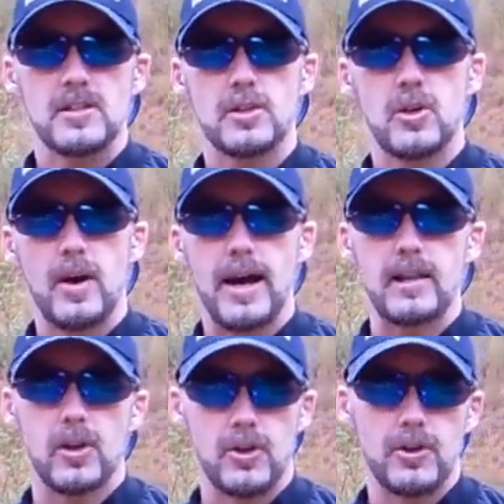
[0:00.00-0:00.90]
So I
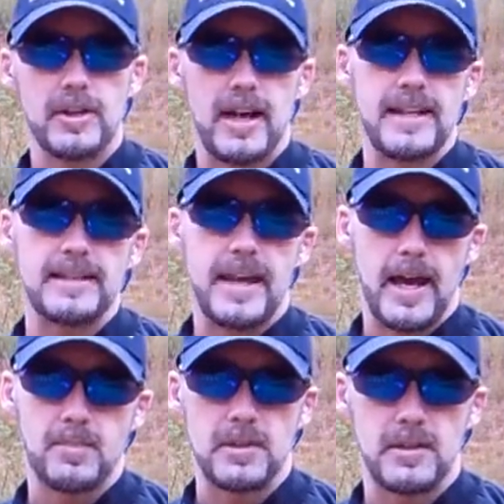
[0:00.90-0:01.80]
learned and I
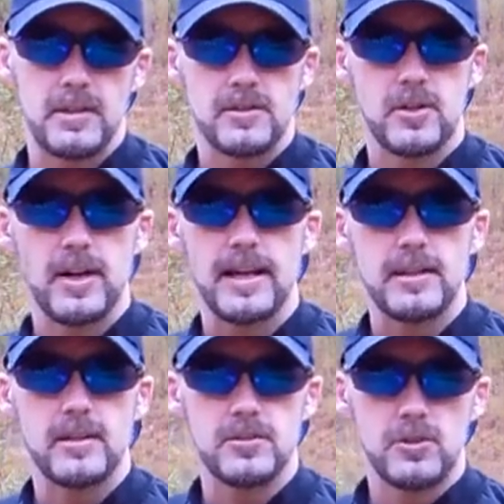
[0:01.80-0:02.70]
adapted so that I
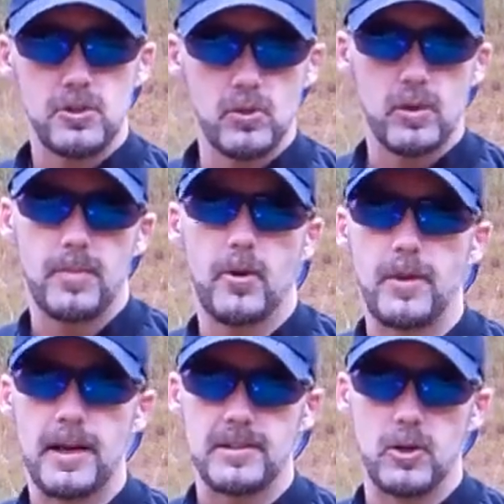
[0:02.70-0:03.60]
could shoot with both
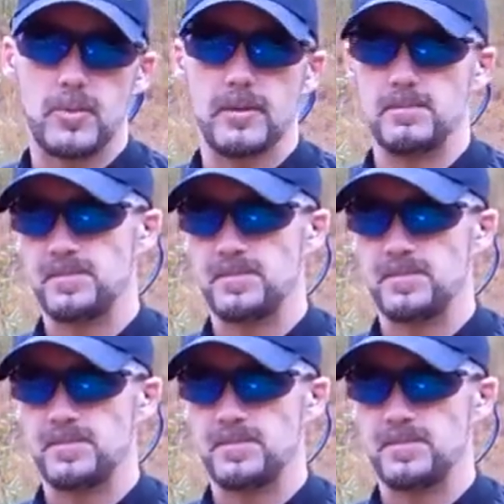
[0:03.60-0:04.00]
eyes open.